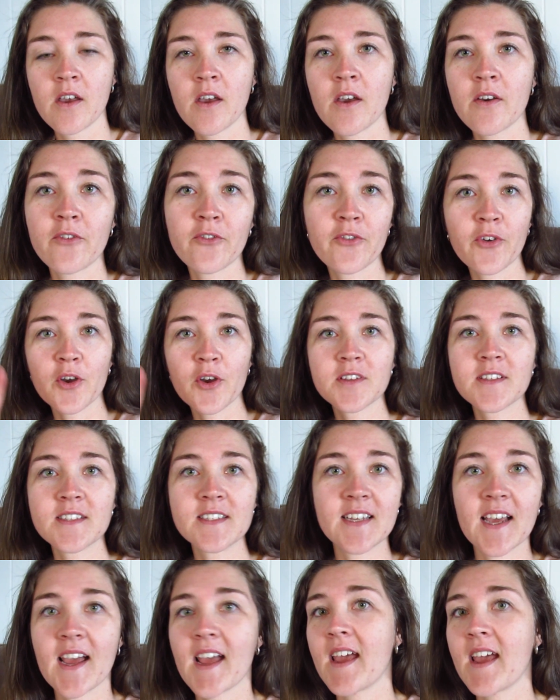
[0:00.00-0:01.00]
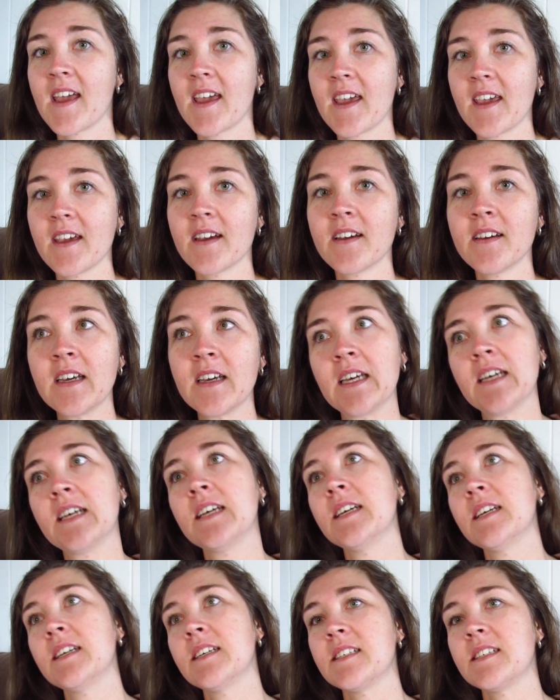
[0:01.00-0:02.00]
first day
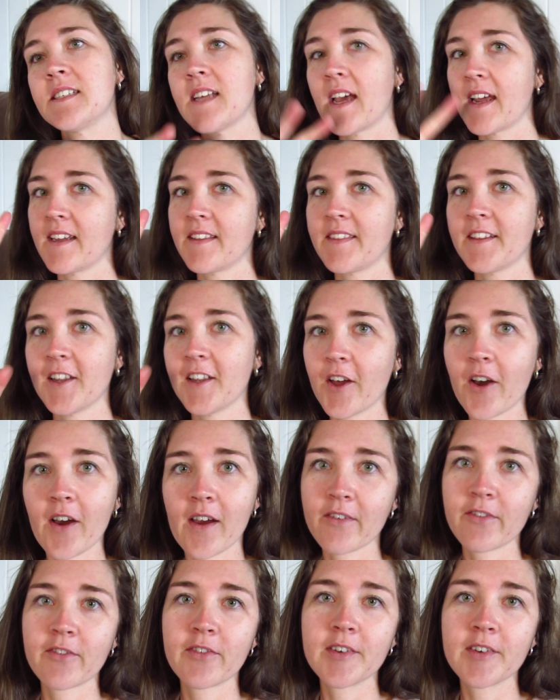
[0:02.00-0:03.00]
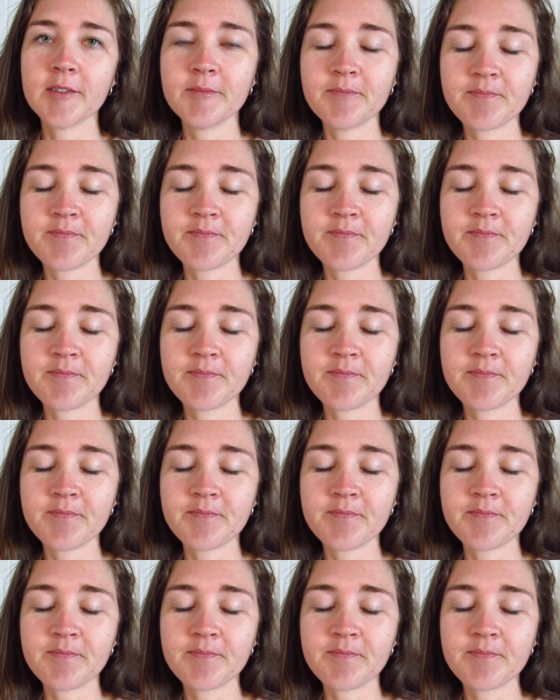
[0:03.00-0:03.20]
in the life